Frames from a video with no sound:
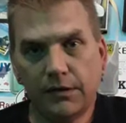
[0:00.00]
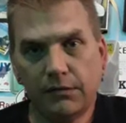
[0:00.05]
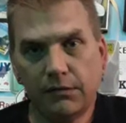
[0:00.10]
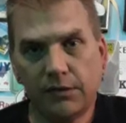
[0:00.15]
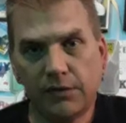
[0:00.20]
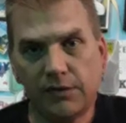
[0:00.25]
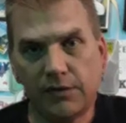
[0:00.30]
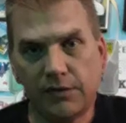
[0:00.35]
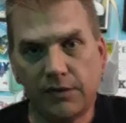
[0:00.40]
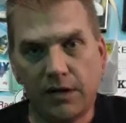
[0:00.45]

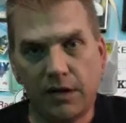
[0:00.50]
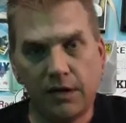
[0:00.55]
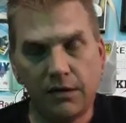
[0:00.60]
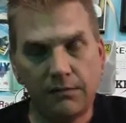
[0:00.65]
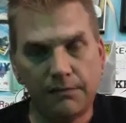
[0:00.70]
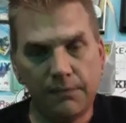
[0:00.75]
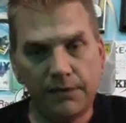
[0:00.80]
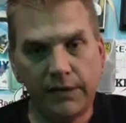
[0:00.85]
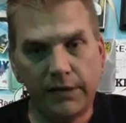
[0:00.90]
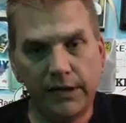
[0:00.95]
which is all
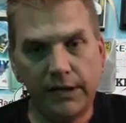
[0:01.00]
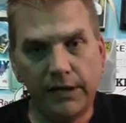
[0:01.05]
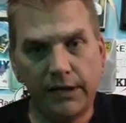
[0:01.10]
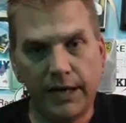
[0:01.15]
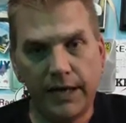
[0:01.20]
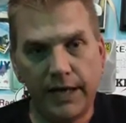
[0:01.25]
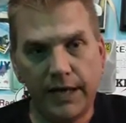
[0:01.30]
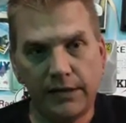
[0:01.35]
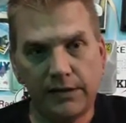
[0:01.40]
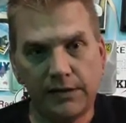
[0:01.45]
complete. It
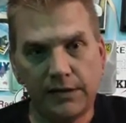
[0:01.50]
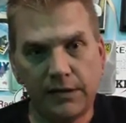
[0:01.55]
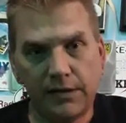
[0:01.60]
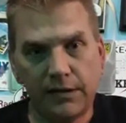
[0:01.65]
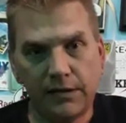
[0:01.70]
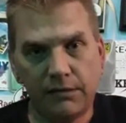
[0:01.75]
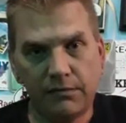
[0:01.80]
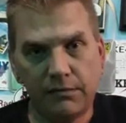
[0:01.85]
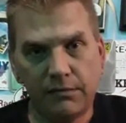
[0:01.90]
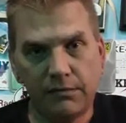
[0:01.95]
has
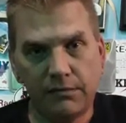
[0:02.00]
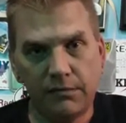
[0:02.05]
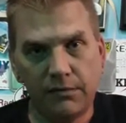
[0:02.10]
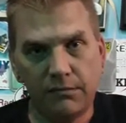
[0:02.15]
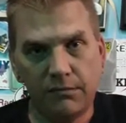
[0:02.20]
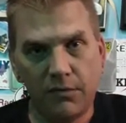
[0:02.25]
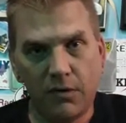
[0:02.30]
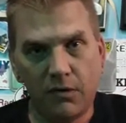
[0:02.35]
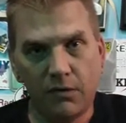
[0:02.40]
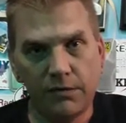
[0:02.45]
the
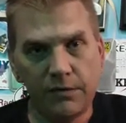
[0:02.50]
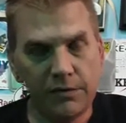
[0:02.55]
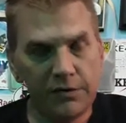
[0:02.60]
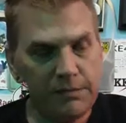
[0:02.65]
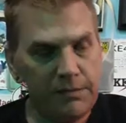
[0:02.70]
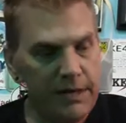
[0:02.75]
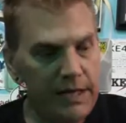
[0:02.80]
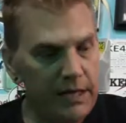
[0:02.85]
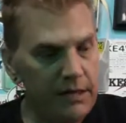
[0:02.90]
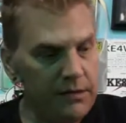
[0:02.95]
owner's
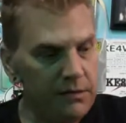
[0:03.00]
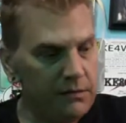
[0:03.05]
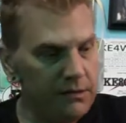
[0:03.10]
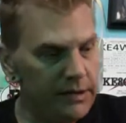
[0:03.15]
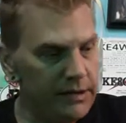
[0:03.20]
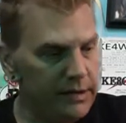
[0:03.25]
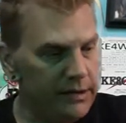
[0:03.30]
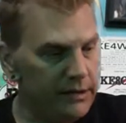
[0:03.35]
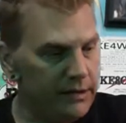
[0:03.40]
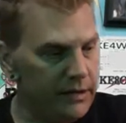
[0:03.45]
manual
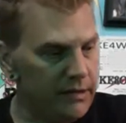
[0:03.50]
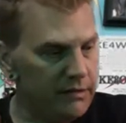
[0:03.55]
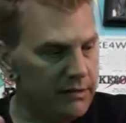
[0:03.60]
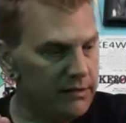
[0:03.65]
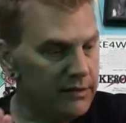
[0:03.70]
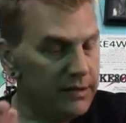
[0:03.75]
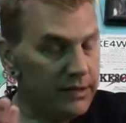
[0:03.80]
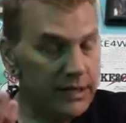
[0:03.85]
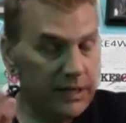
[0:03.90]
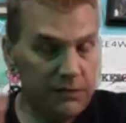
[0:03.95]
with it and
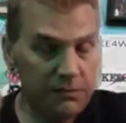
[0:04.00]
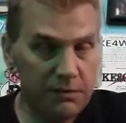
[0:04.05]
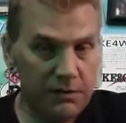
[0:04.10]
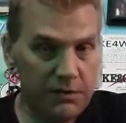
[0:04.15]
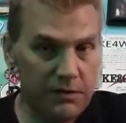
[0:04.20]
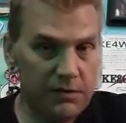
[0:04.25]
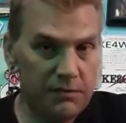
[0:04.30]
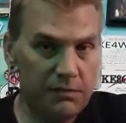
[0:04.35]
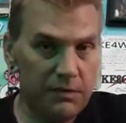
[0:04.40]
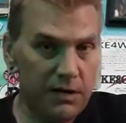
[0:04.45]
everything. That's
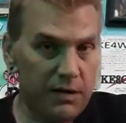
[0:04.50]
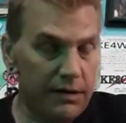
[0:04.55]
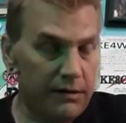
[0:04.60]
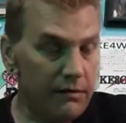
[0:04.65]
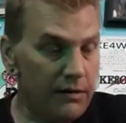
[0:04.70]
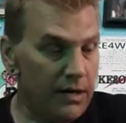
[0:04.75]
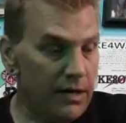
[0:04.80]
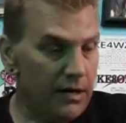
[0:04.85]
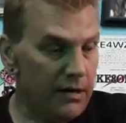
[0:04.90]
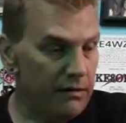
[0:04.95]
which is very
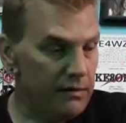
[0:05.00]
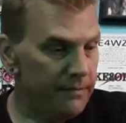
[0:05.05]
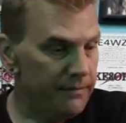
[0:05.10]
rare.